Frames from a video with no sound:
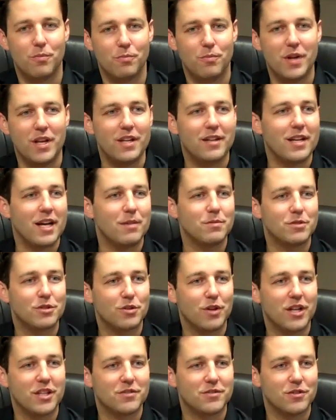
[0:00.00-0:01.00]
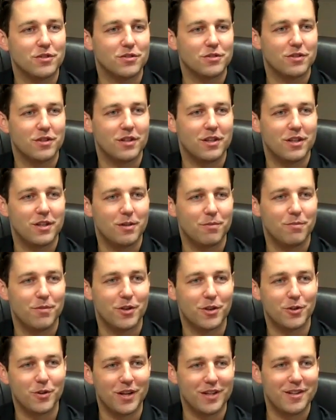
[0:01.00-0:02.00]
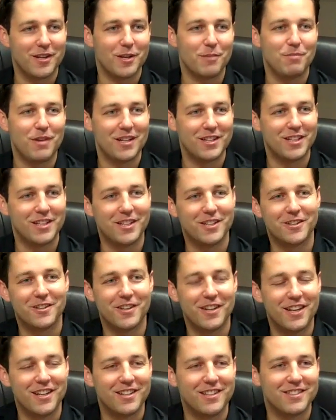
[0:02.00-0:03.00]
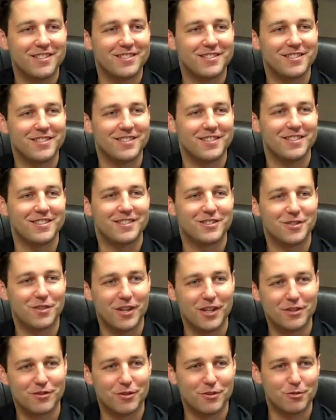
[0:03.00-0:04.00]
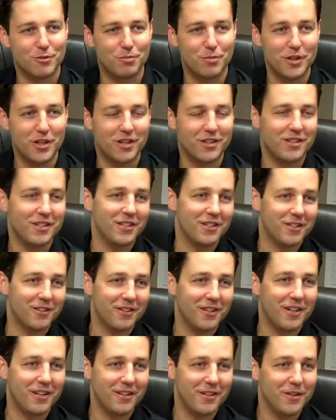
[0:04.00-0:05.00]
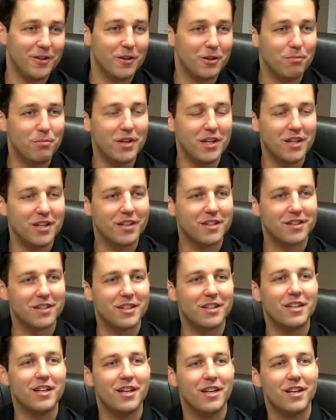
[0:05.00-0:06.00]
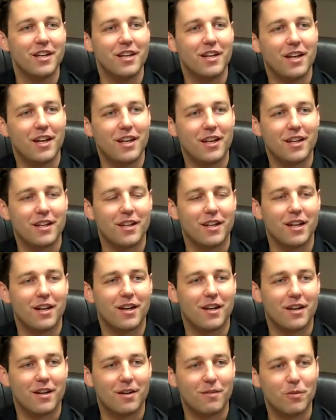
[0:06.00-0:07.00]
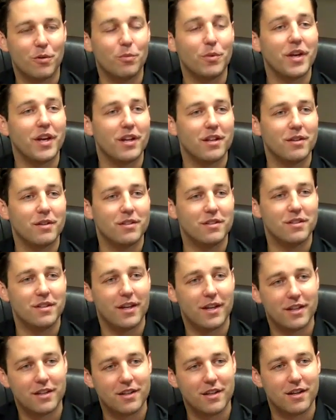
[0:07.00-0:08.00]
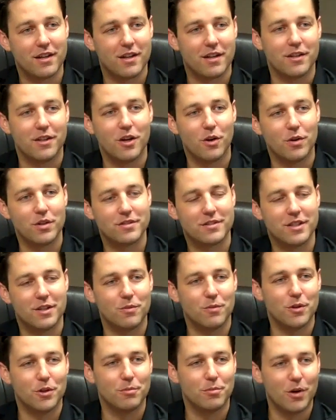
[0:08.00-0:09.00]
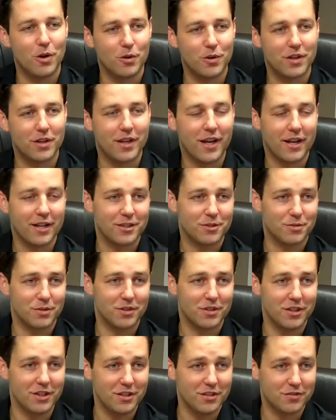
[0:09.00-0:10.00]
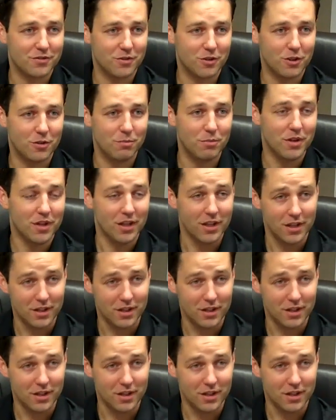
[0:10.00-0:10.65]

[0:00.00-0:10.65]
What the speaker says: Many times transfers, the great thing about the internet is transfers will be on the internet, immediately. And when we had noticed that Will Bogan got his release from